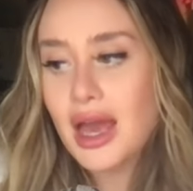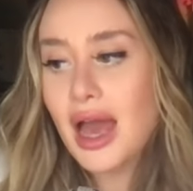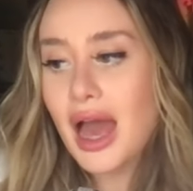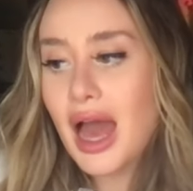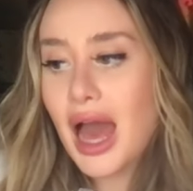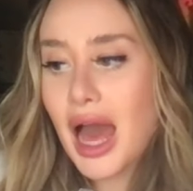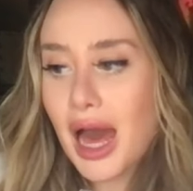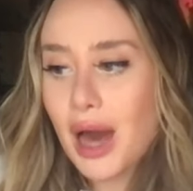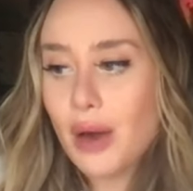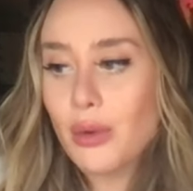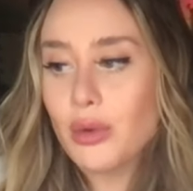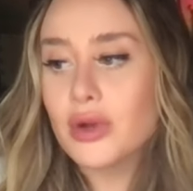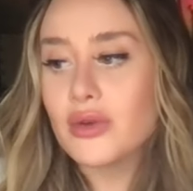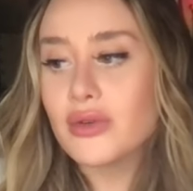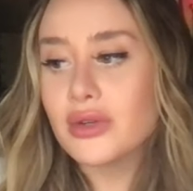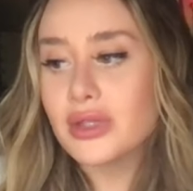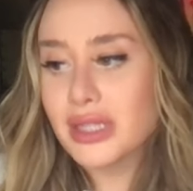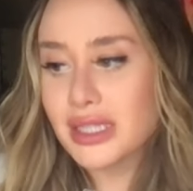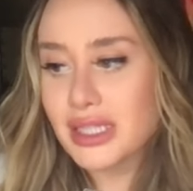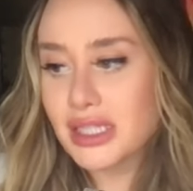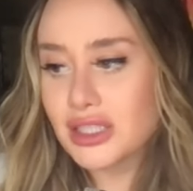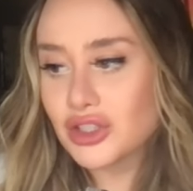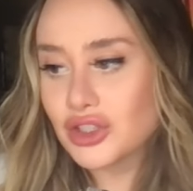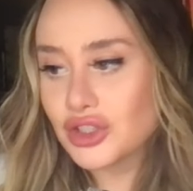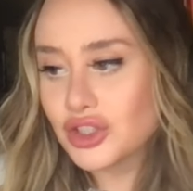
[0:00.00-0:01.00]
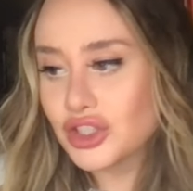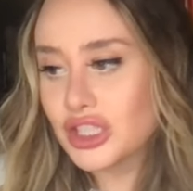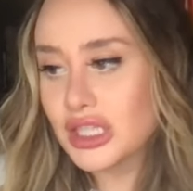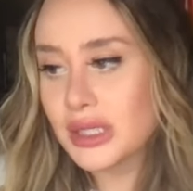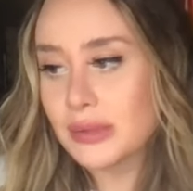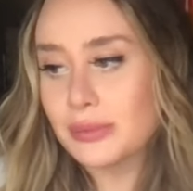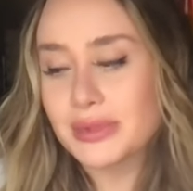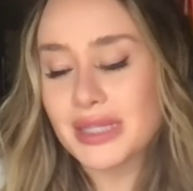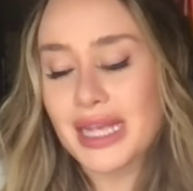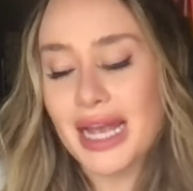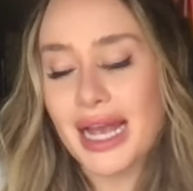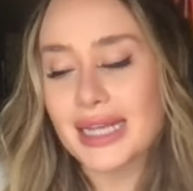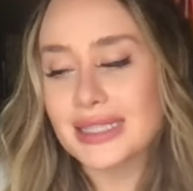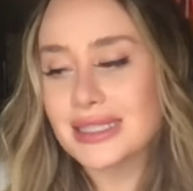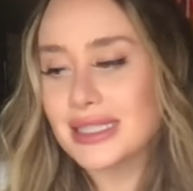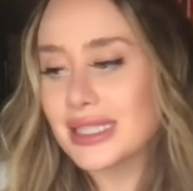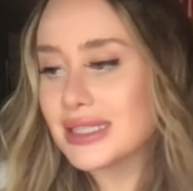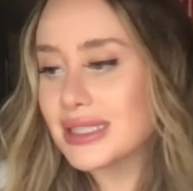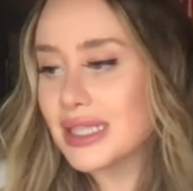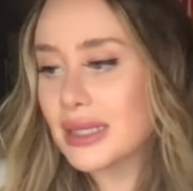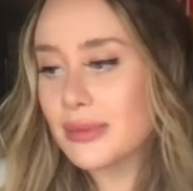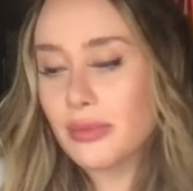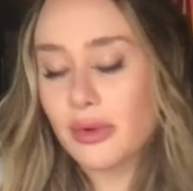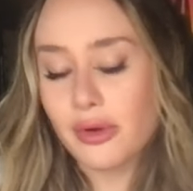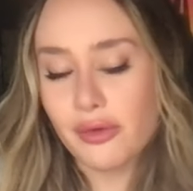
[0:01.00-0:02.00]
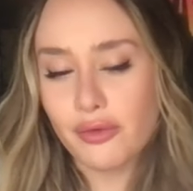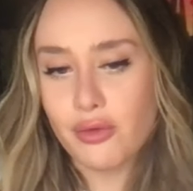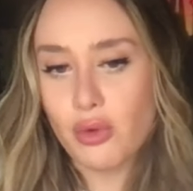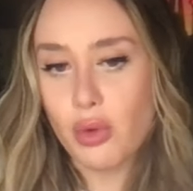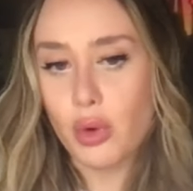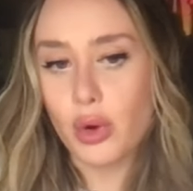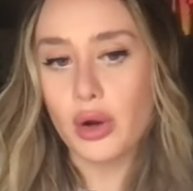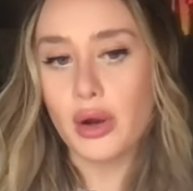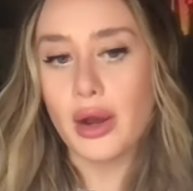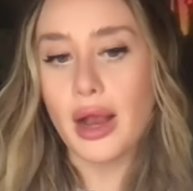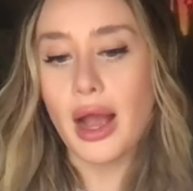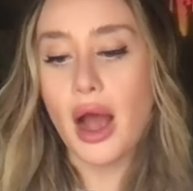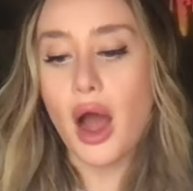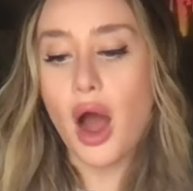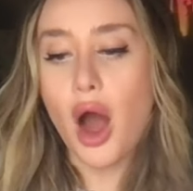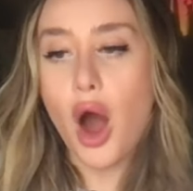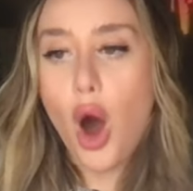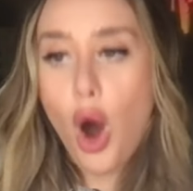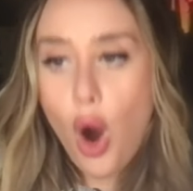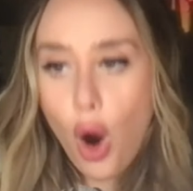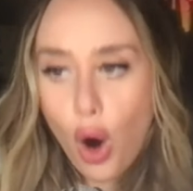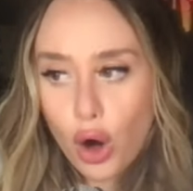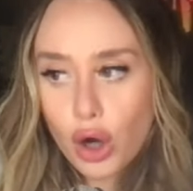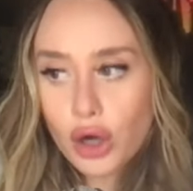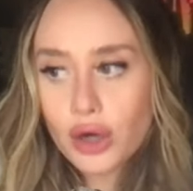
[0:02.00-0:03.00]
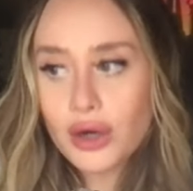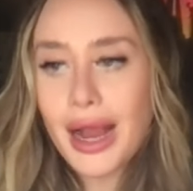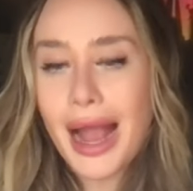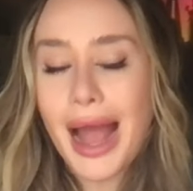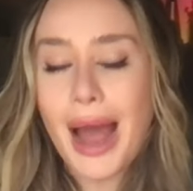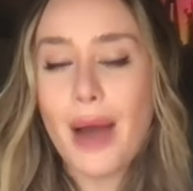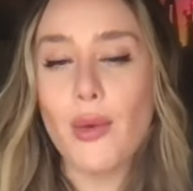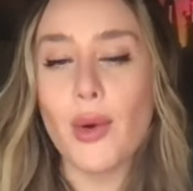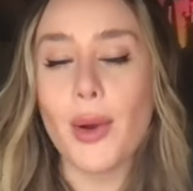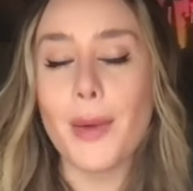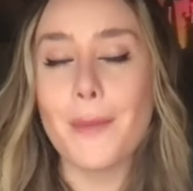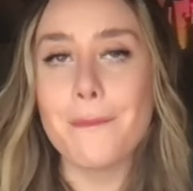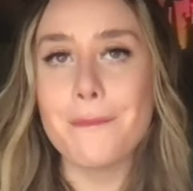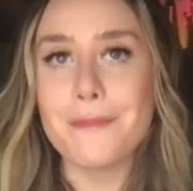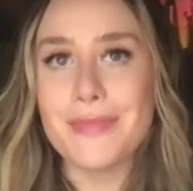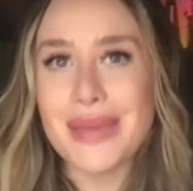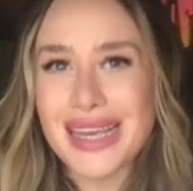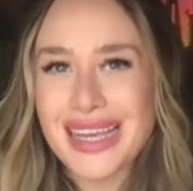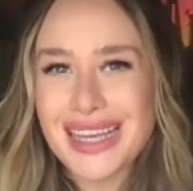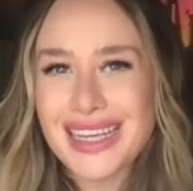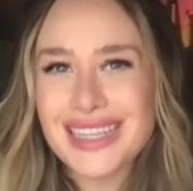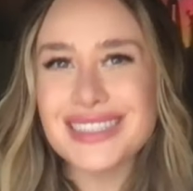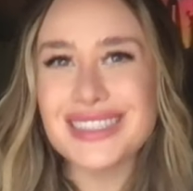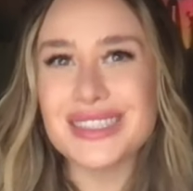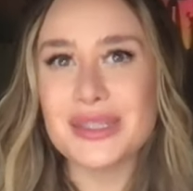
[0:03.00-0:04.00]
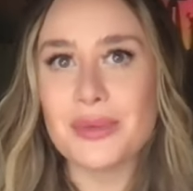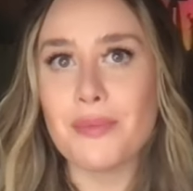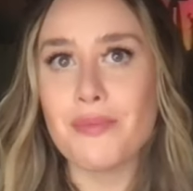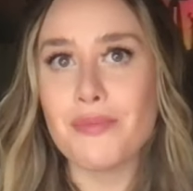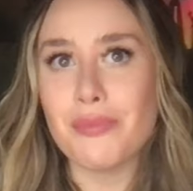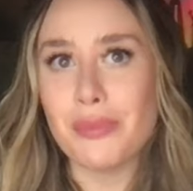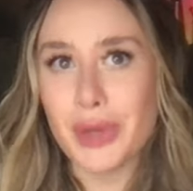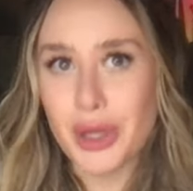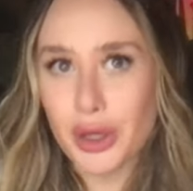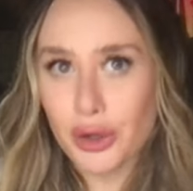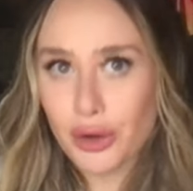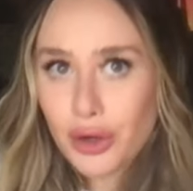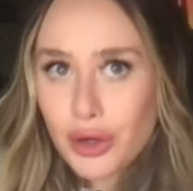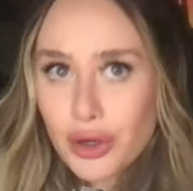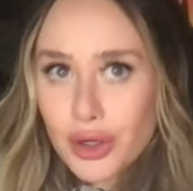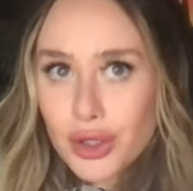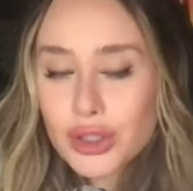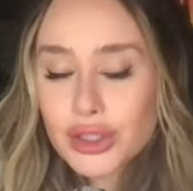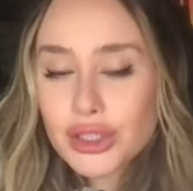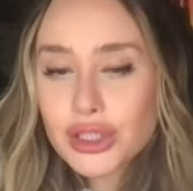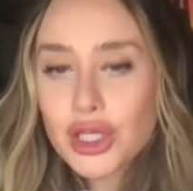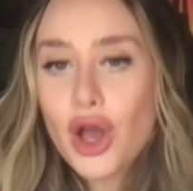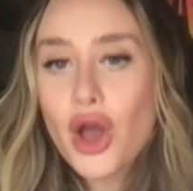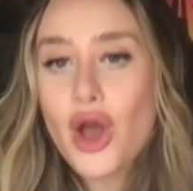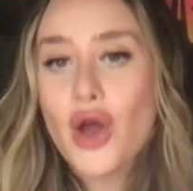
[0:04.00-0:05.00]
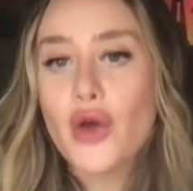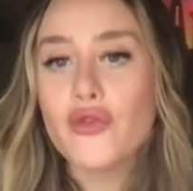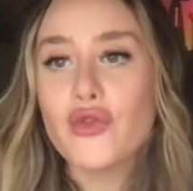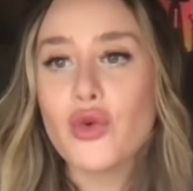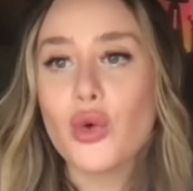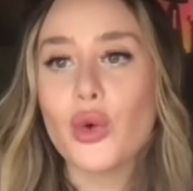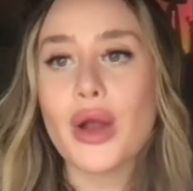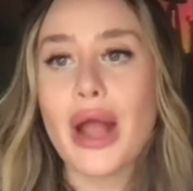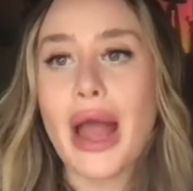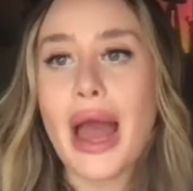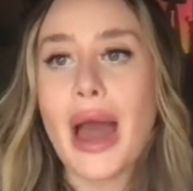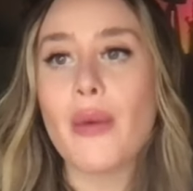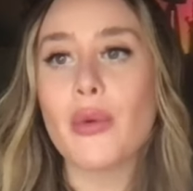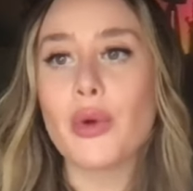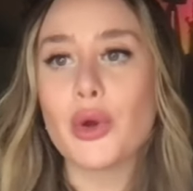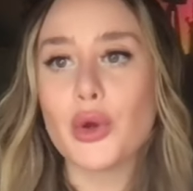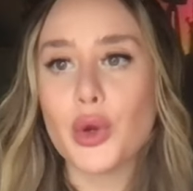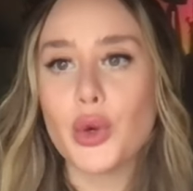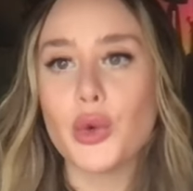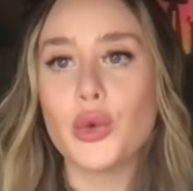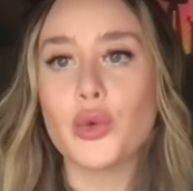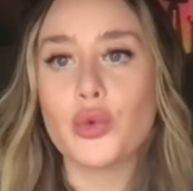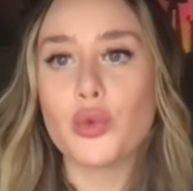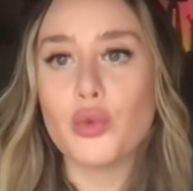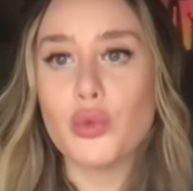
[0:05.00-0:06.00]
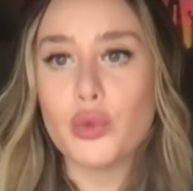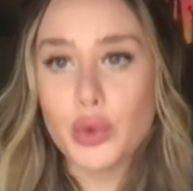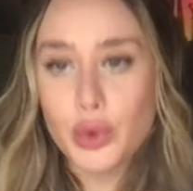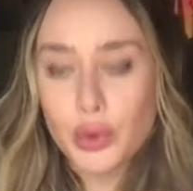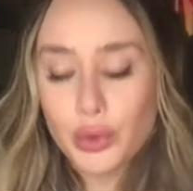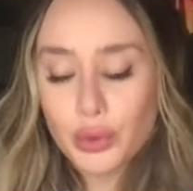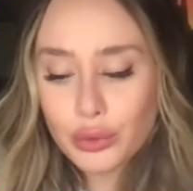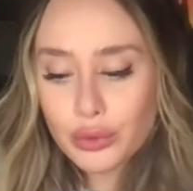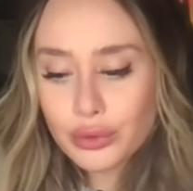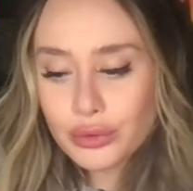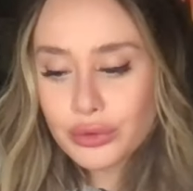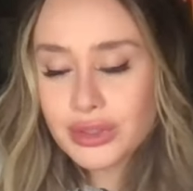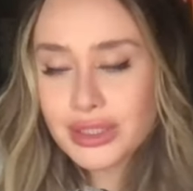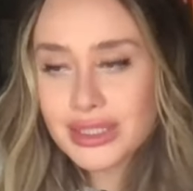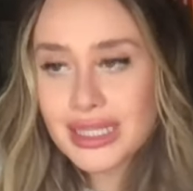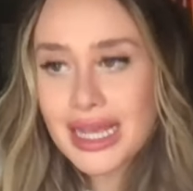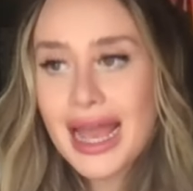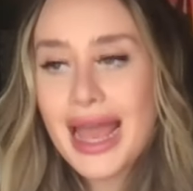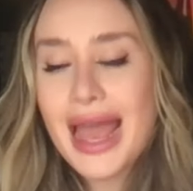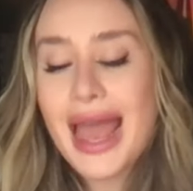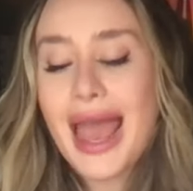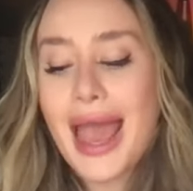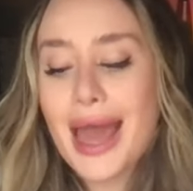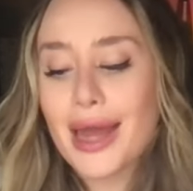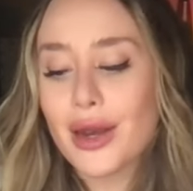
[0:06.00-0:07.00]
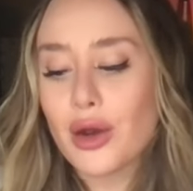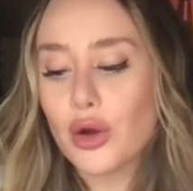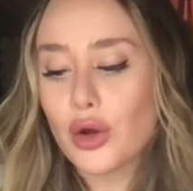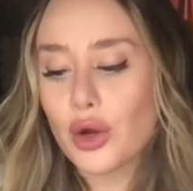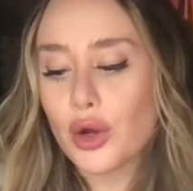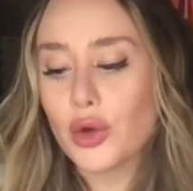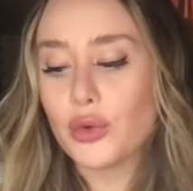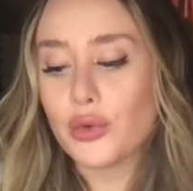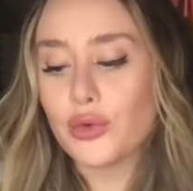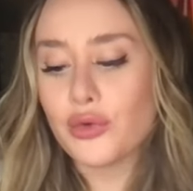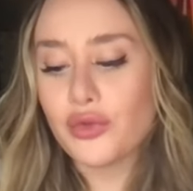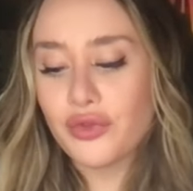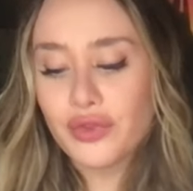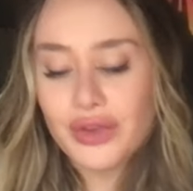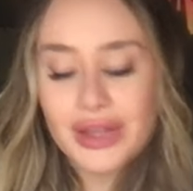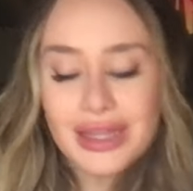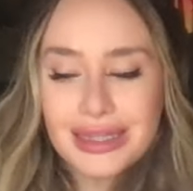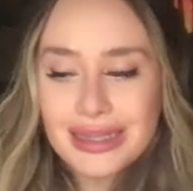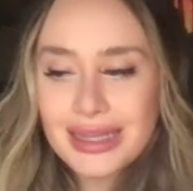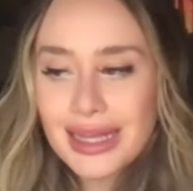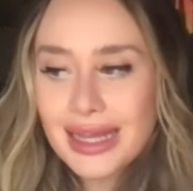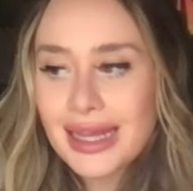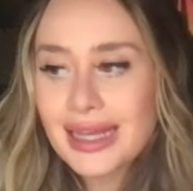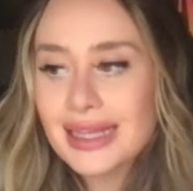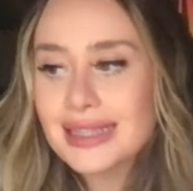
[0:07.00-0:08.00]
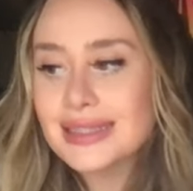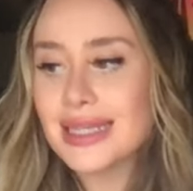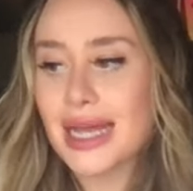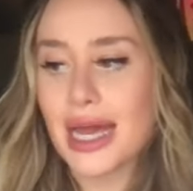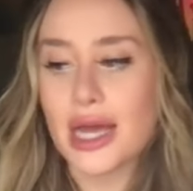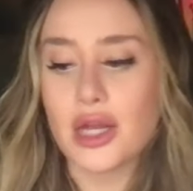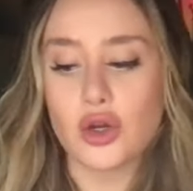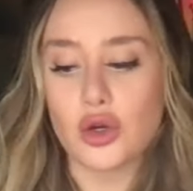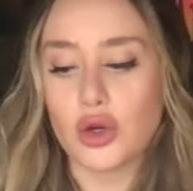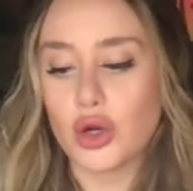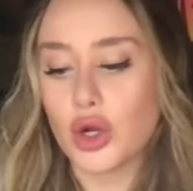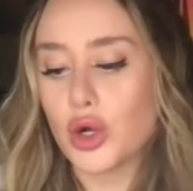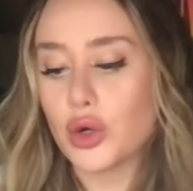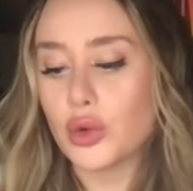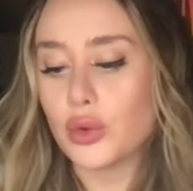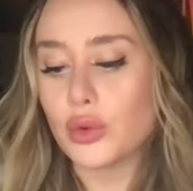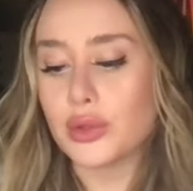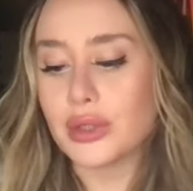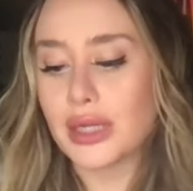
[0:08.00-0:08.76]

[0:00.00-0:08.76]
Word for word: Our relationships, as I said before, are our biggest mirrors for our own wounds and our own feelings and our own